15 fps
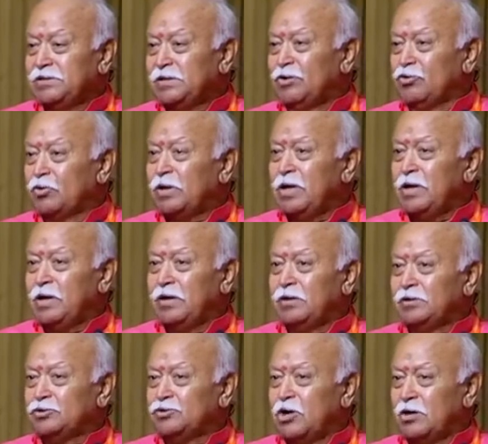They said, okay,
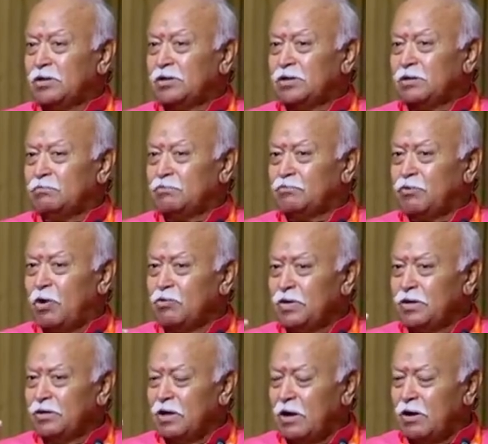it is not
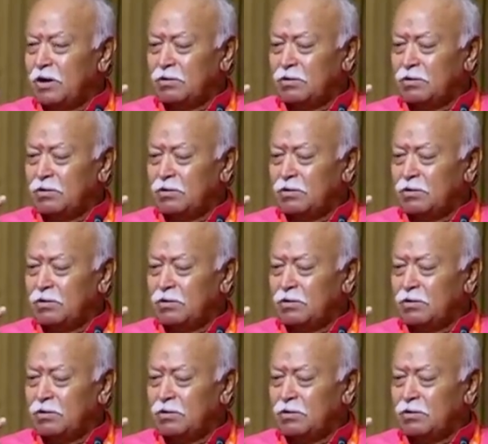found in,